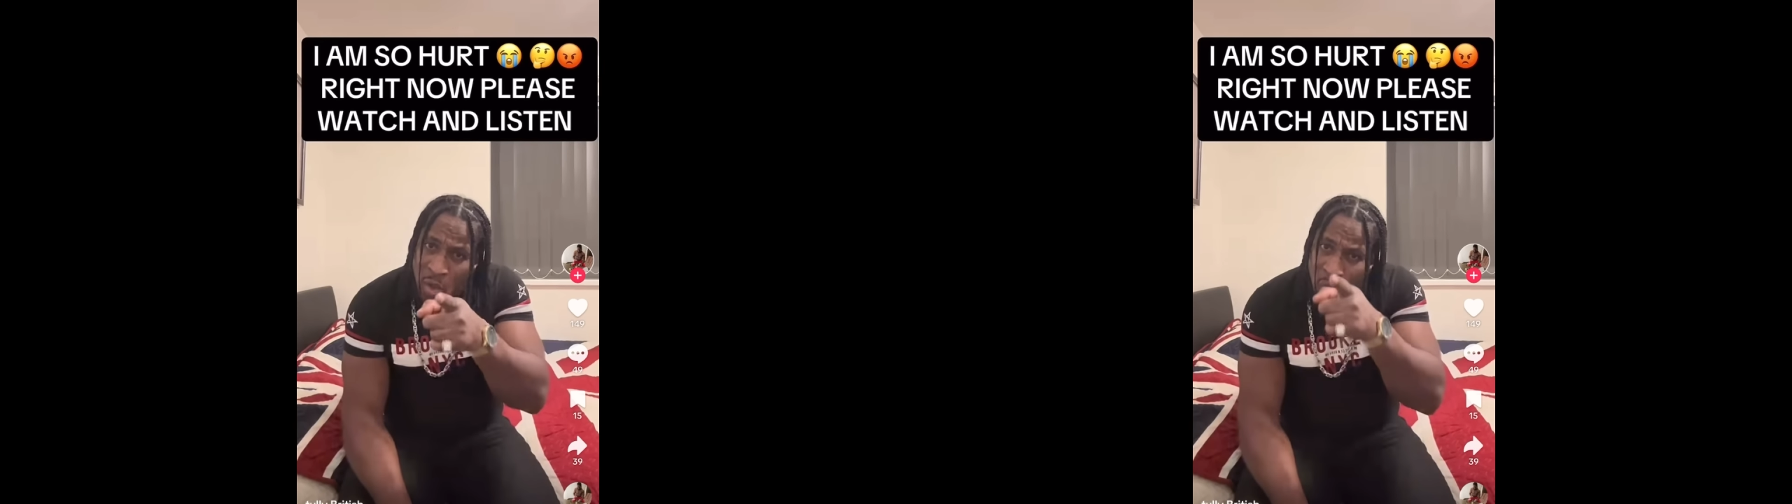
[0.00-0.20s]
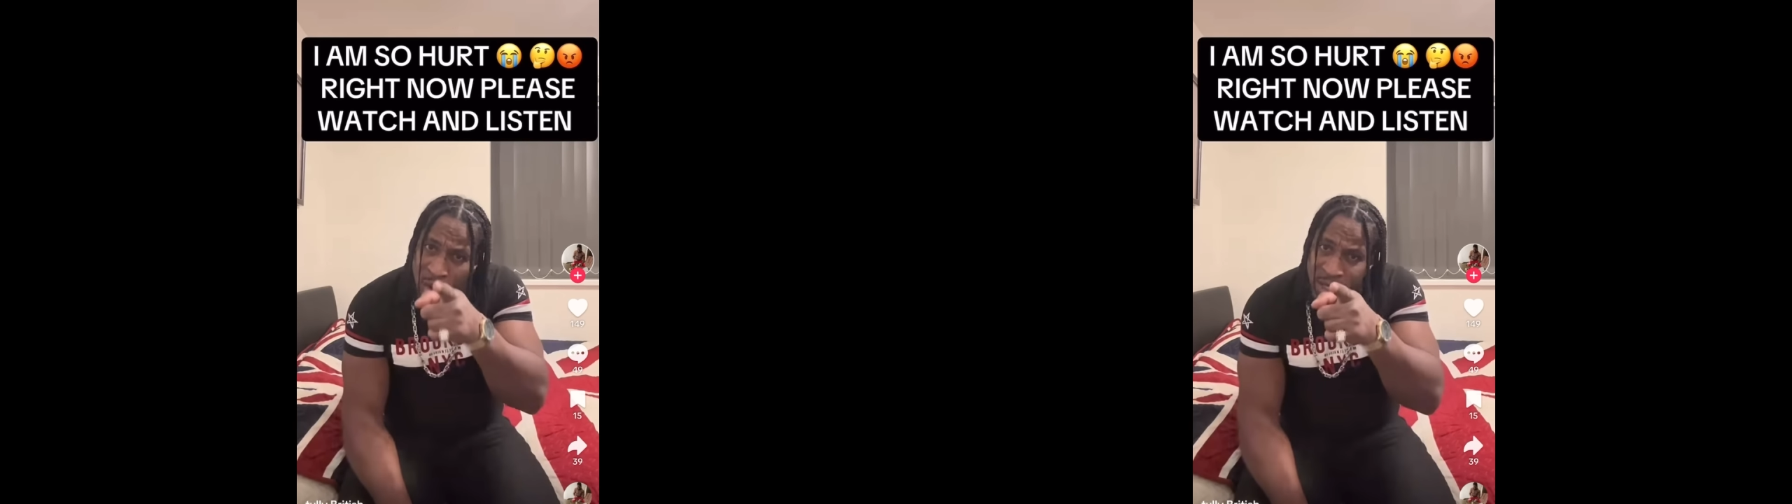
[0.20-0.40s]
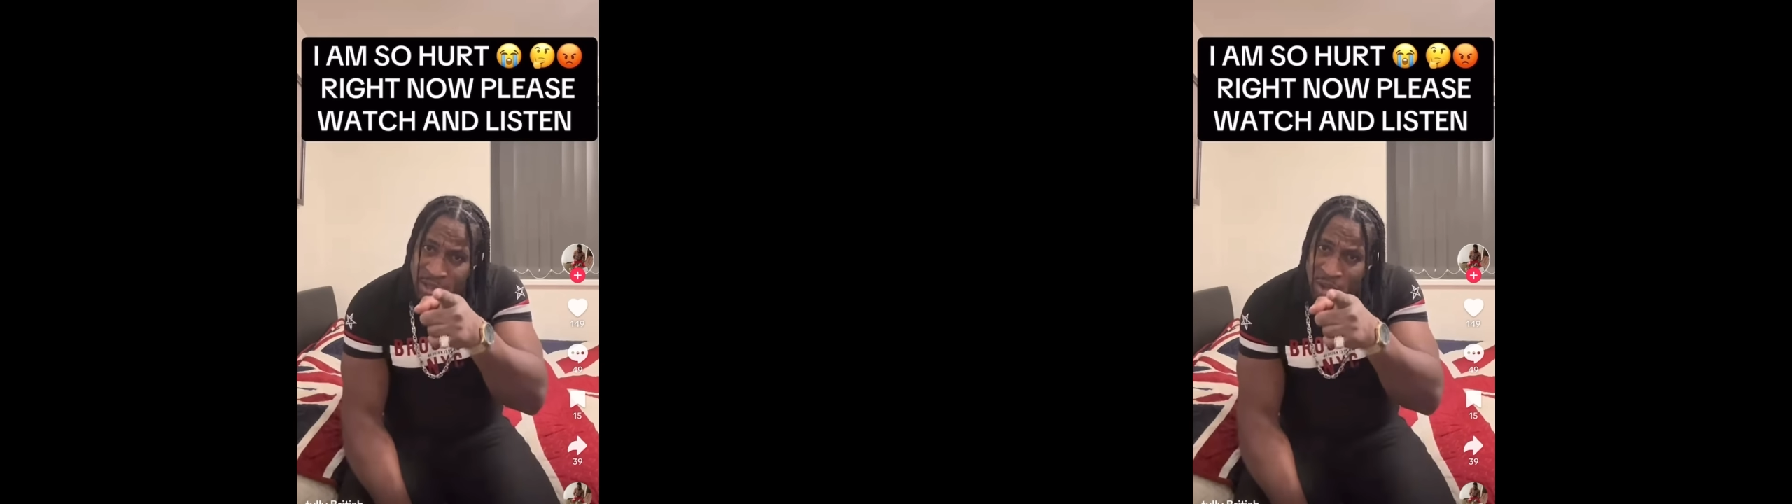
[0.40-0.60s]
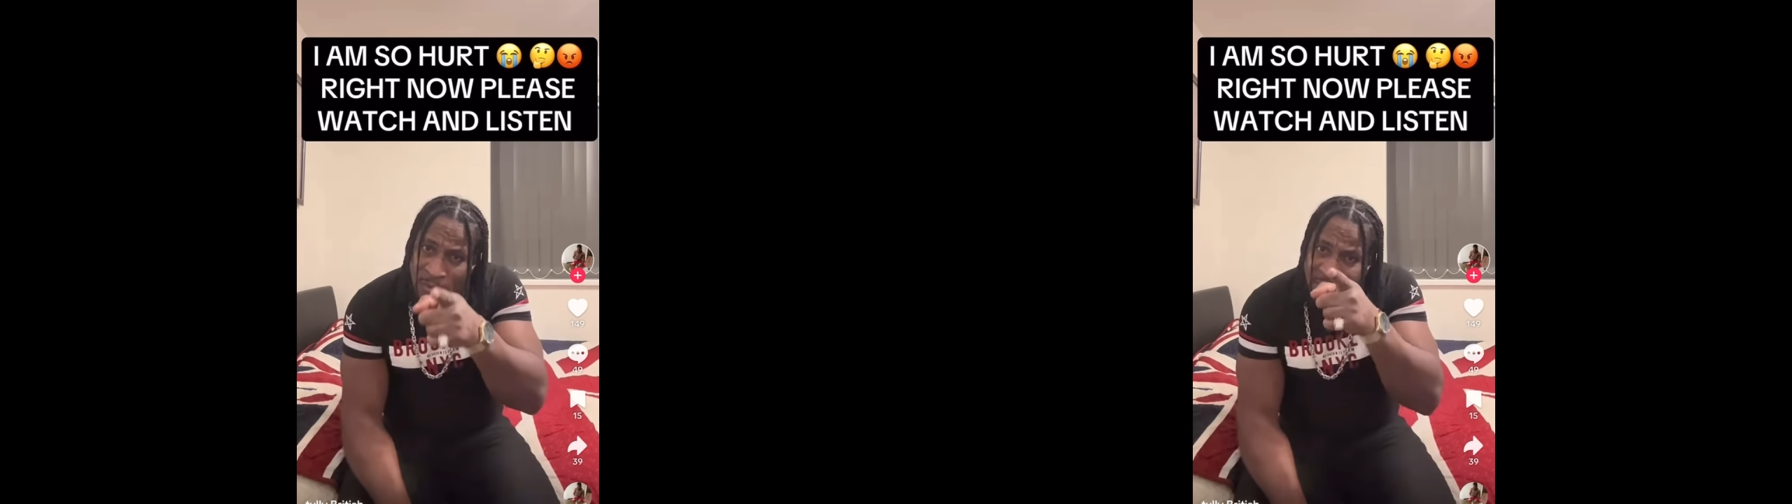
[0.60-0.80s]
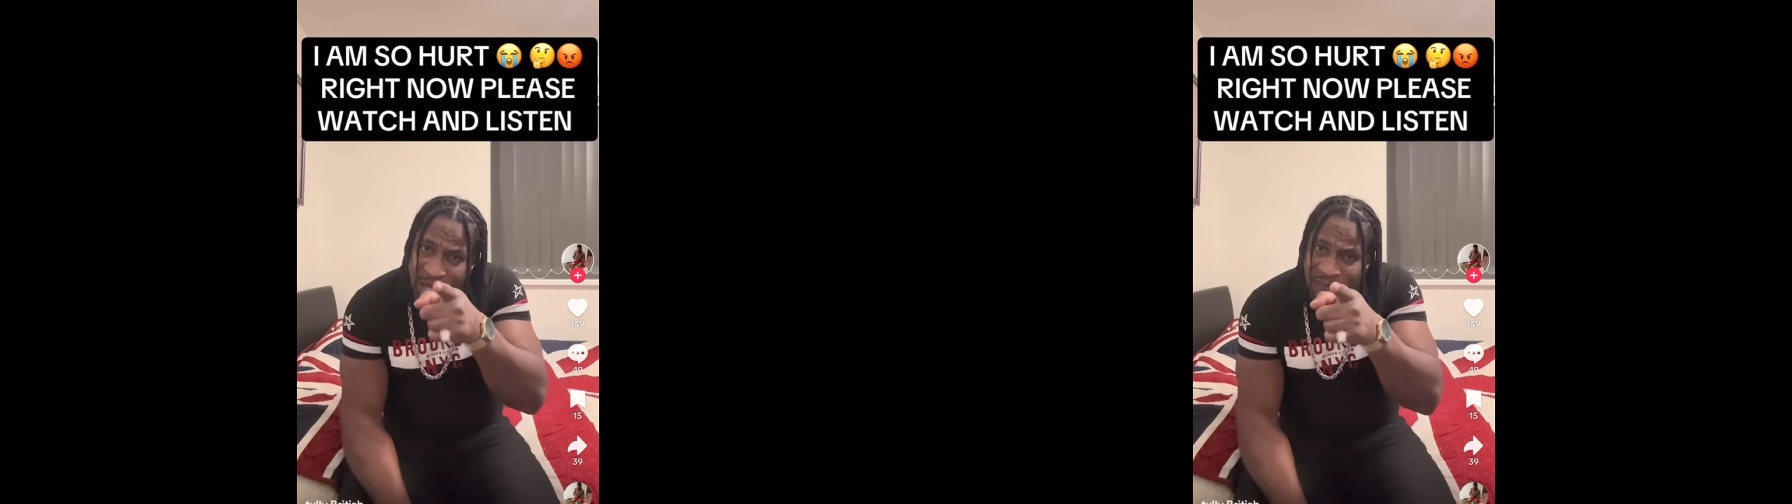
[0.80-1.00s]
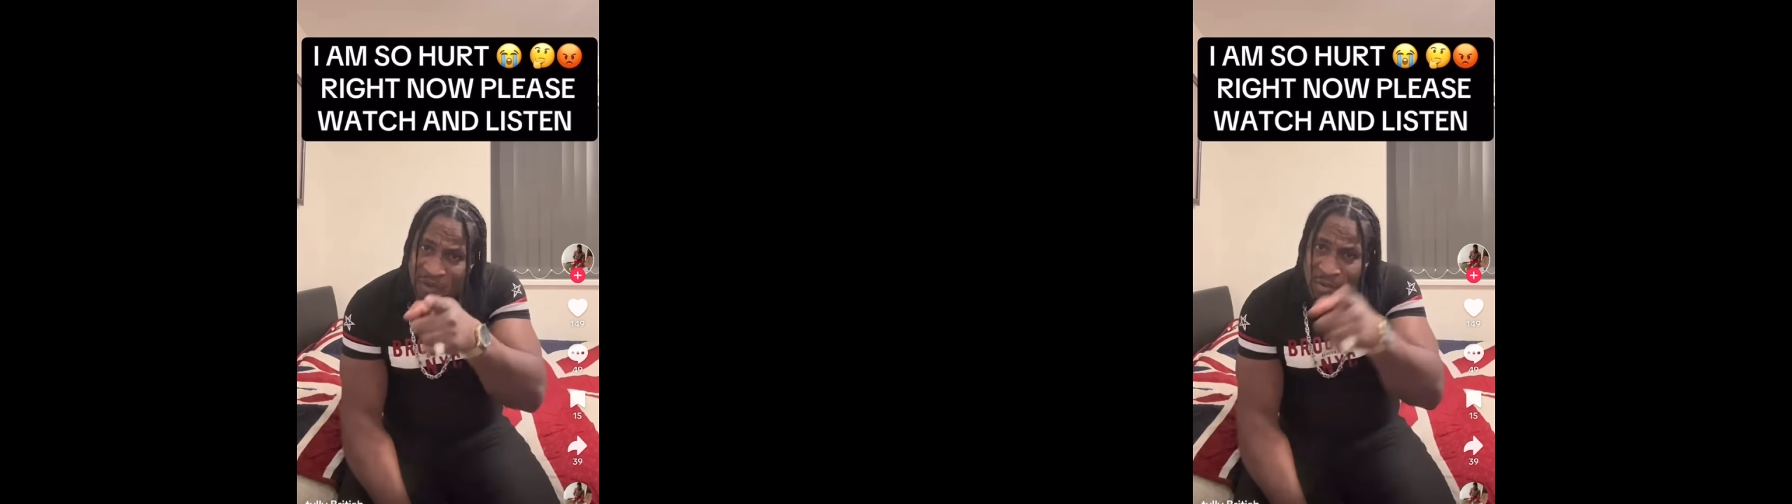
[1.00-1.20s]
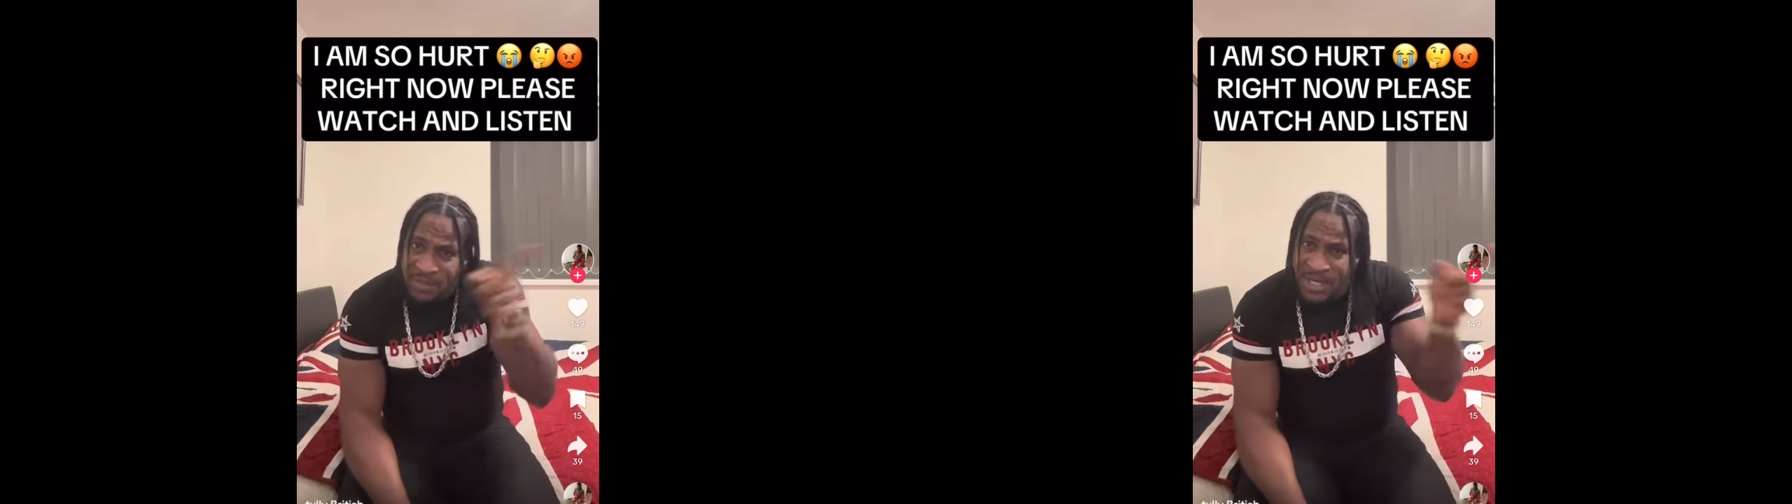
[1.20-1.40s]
all this come tell if you come